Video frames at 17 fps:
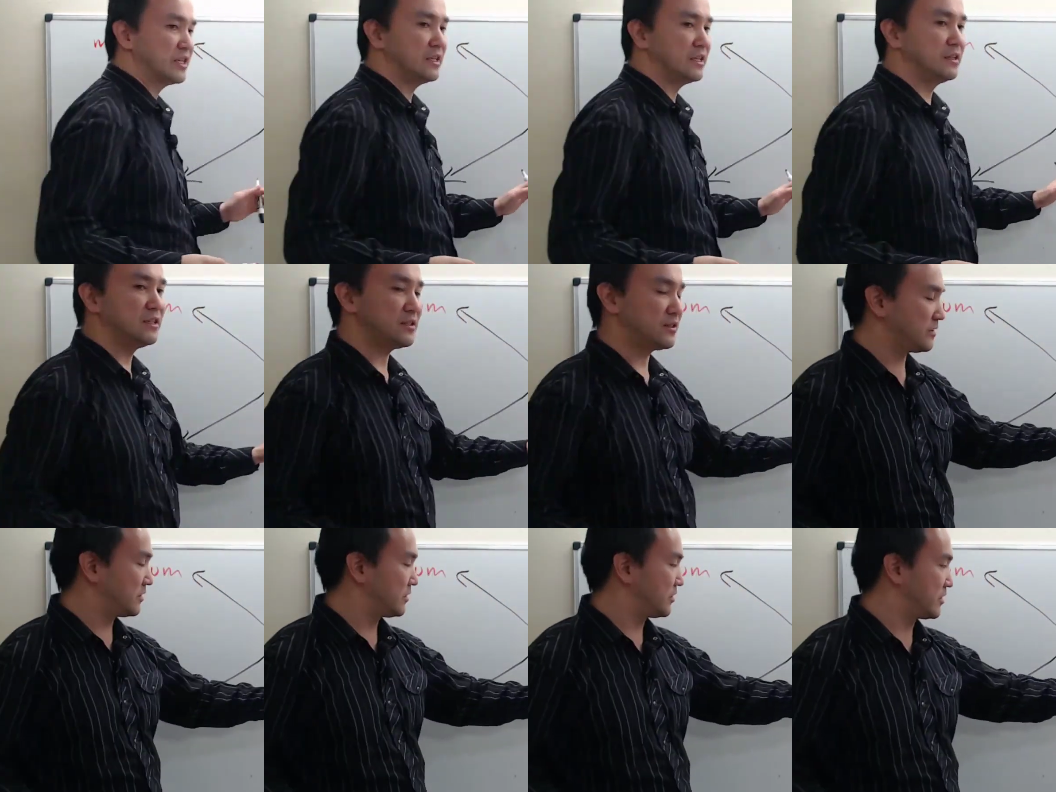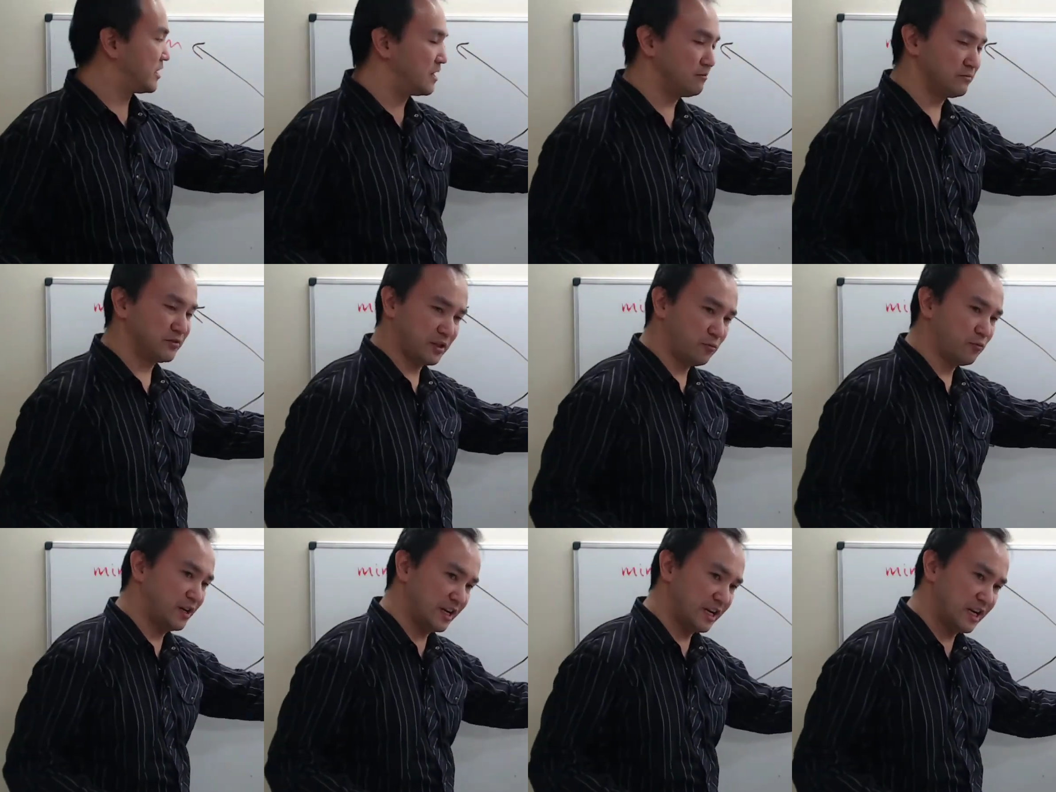this term
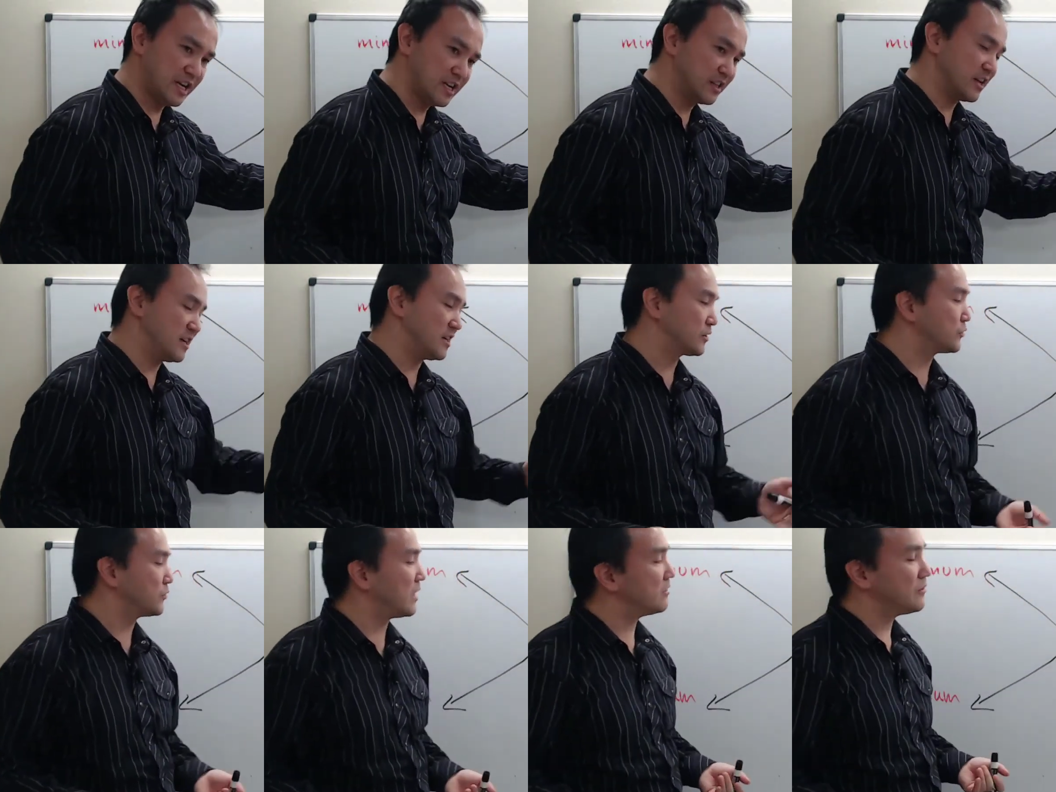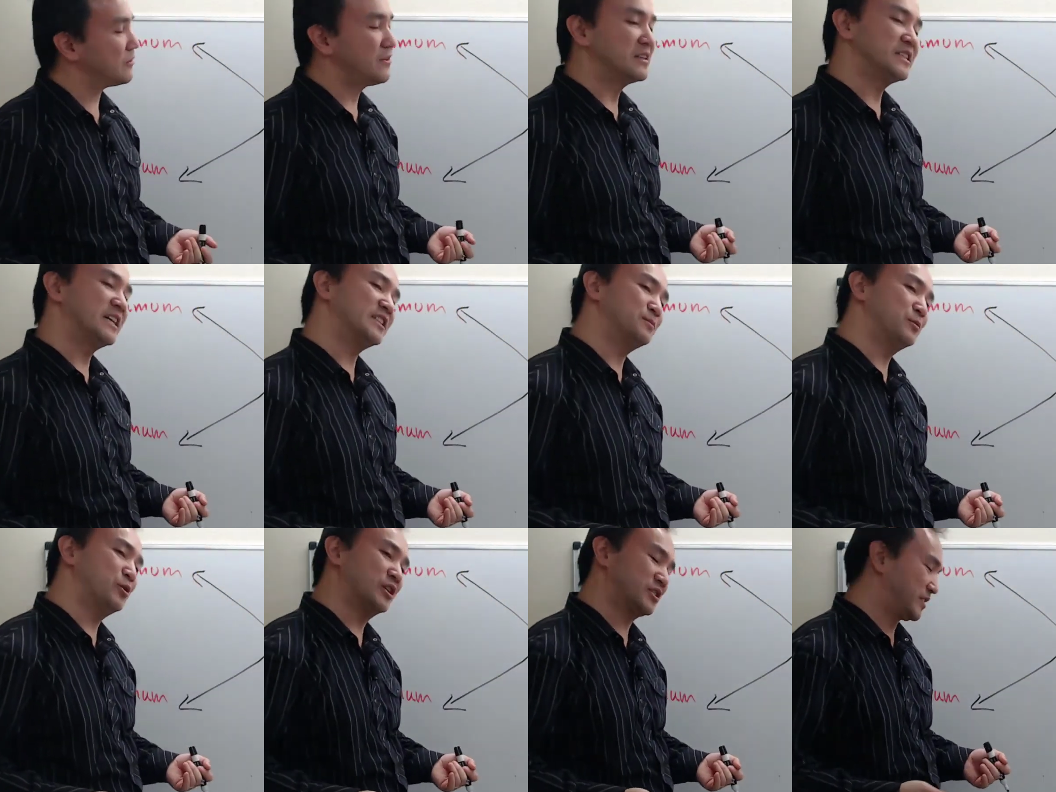somewhere here and there throughout different
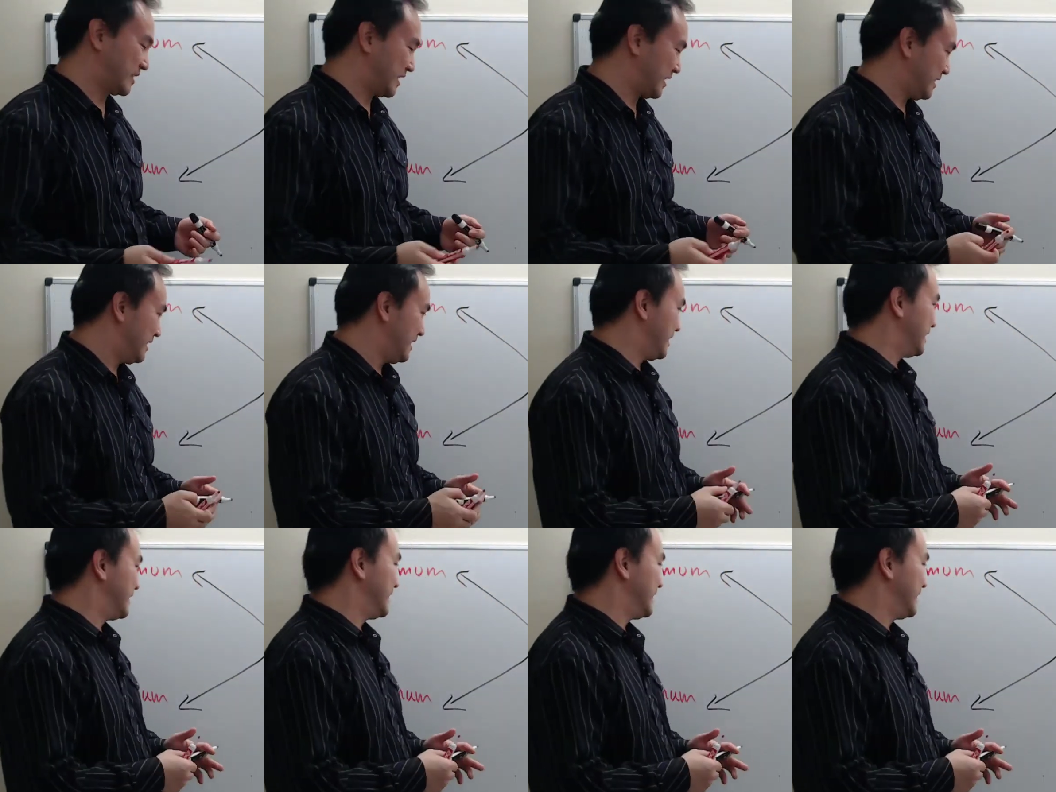textbooks like that.